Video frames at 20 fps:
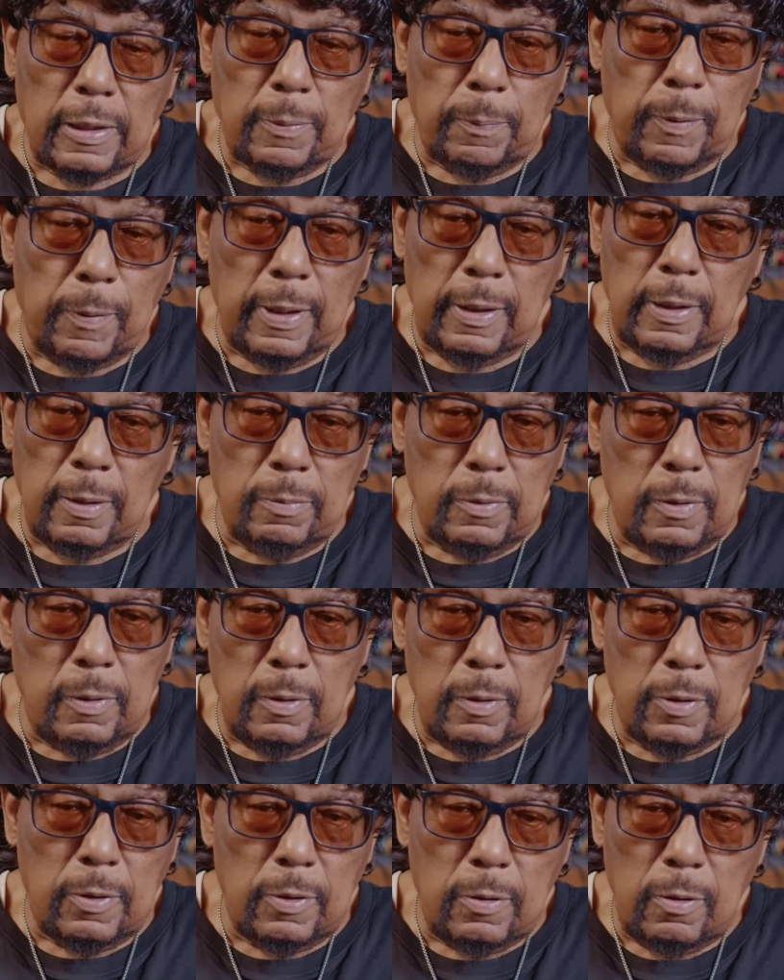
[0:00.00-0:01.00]
to play the
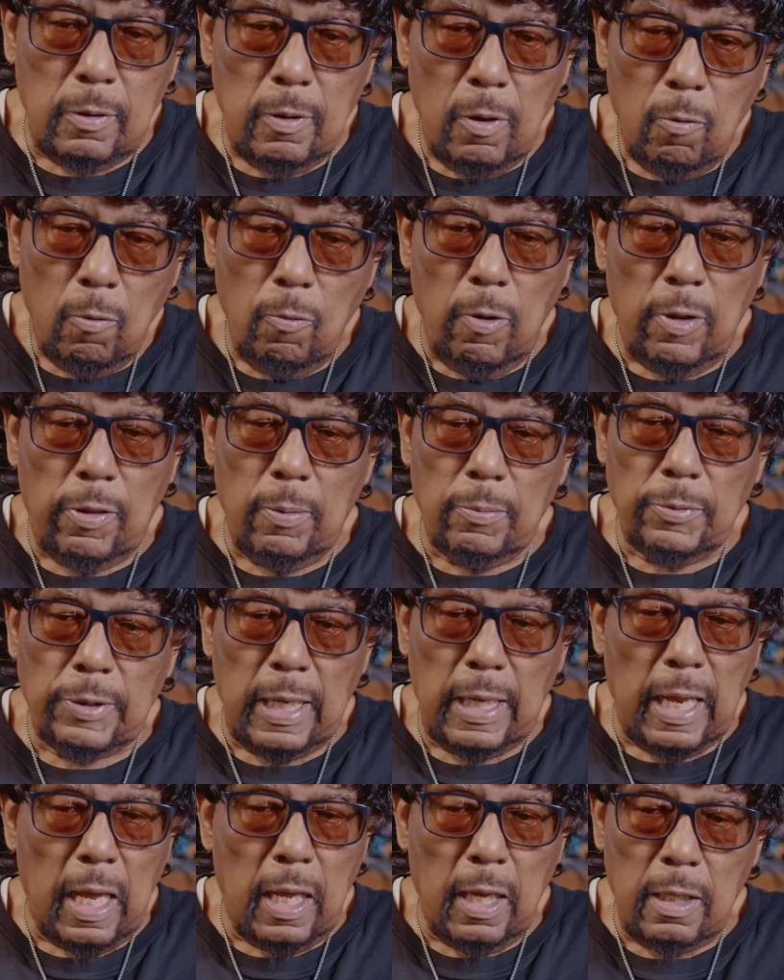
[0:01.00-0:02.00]
rhythms
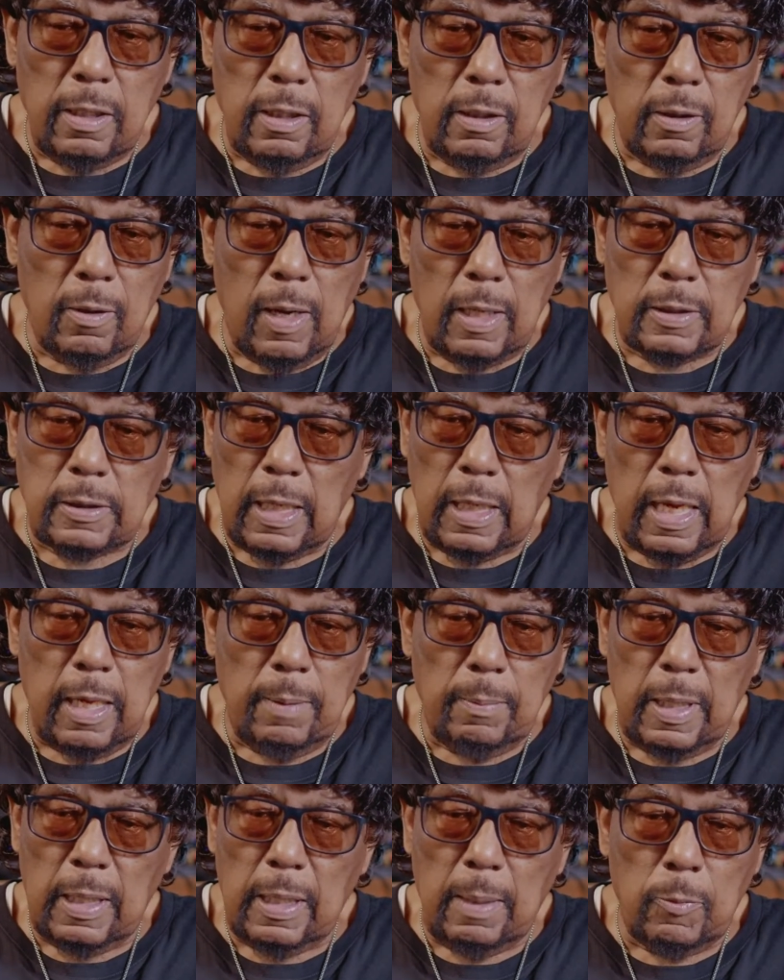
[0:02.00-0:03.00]
that I say, hey
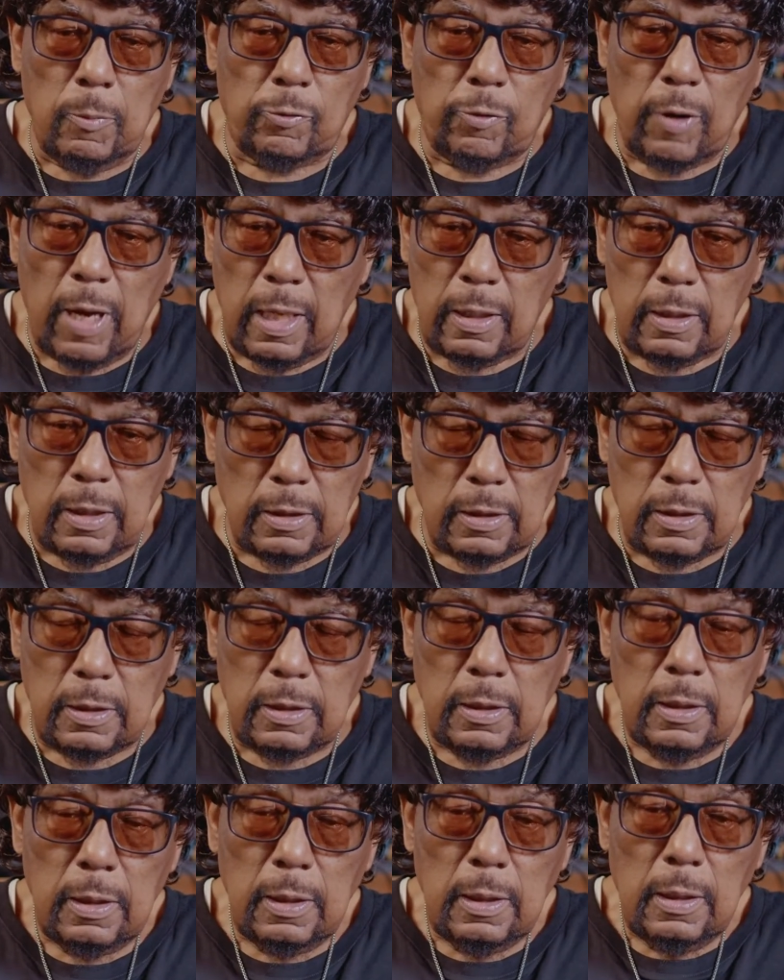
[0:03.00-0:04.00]
man, I'm gonna try this.
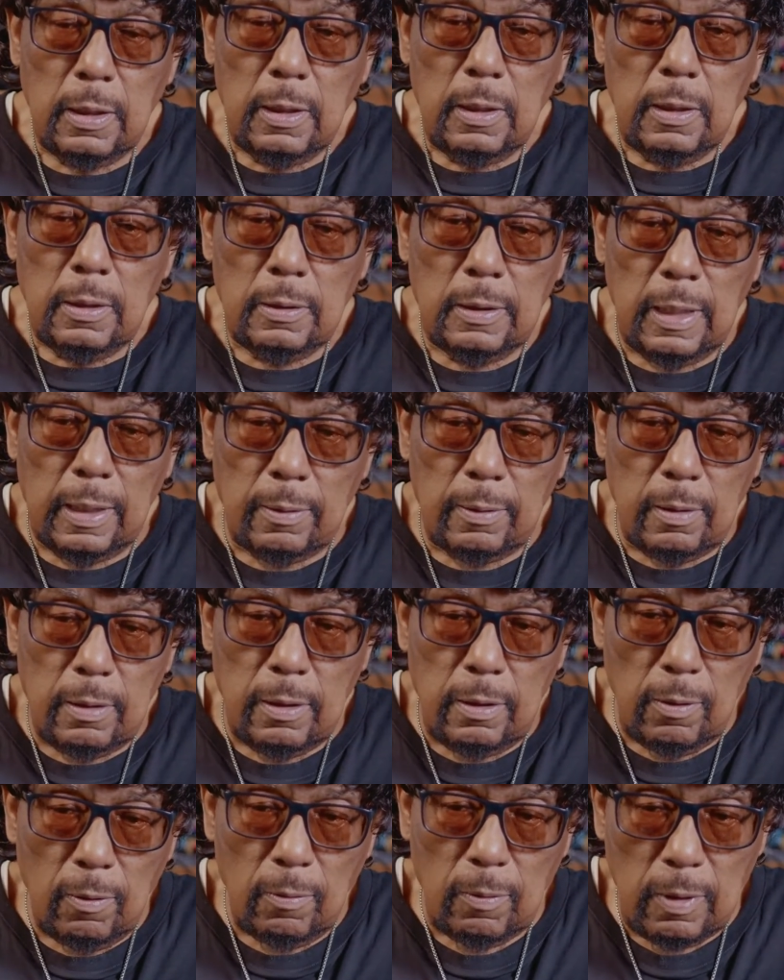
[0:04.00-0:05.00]
That
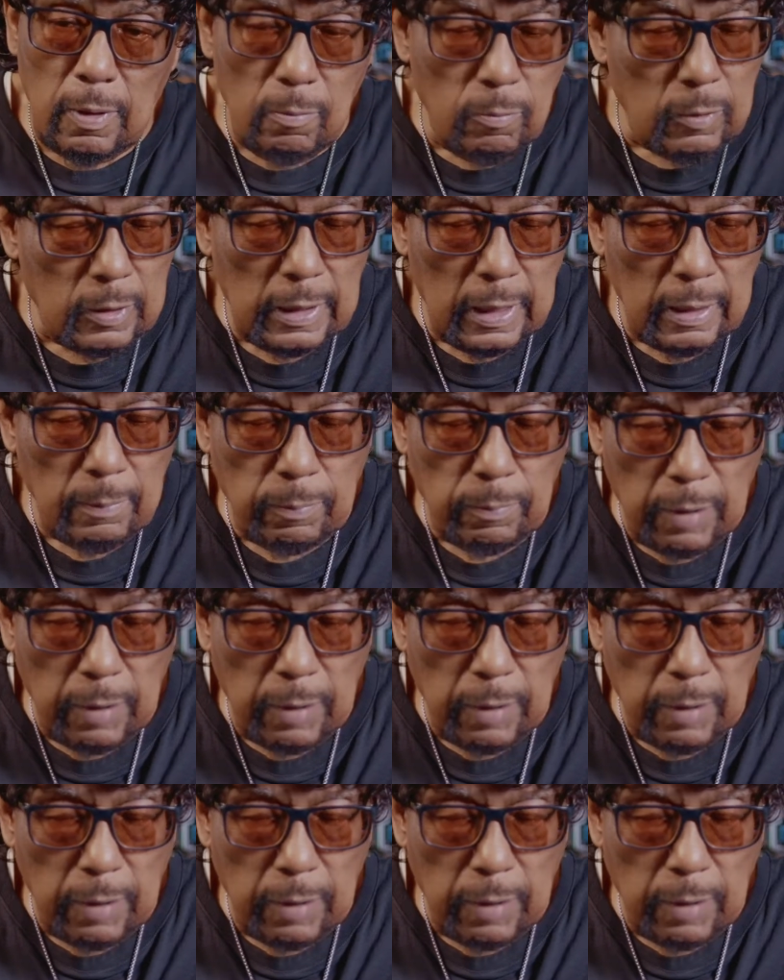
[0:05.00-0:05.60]
it wouldn't